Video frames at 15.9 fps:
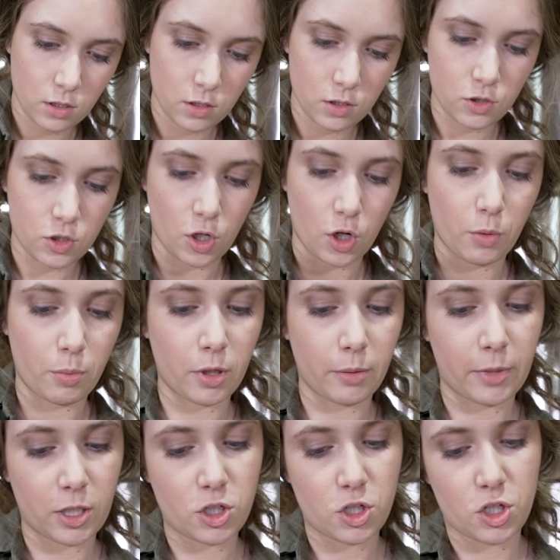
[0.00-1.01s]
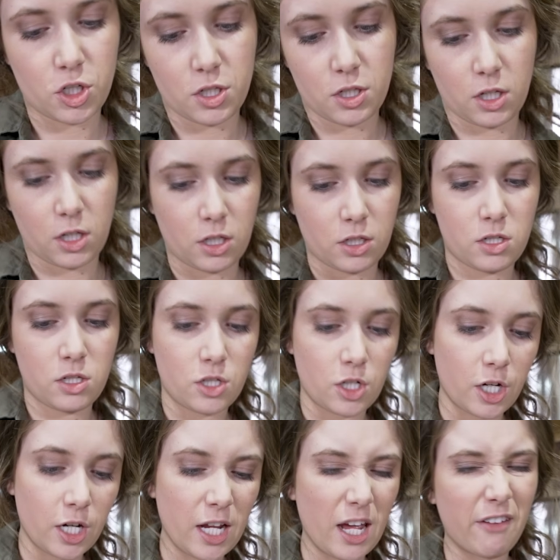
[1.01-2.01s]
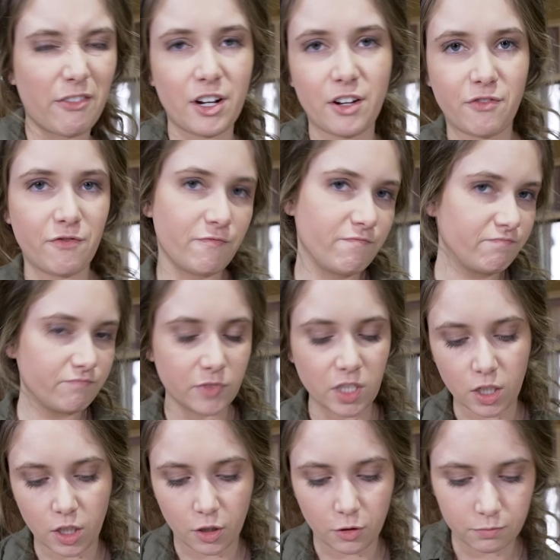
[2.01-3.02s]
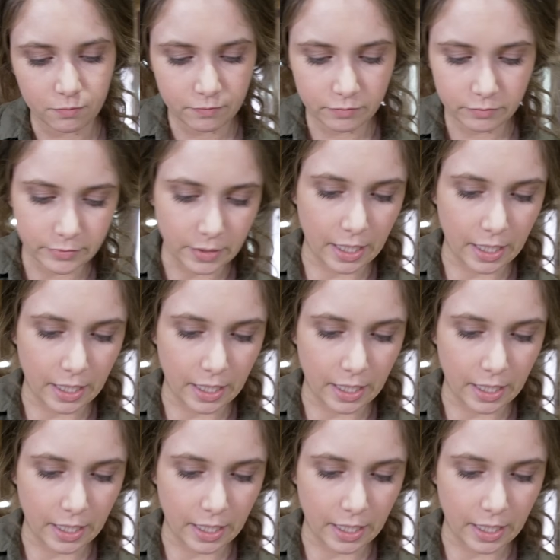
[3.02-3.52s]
So you're pretty much just gonna stir it every, you know, I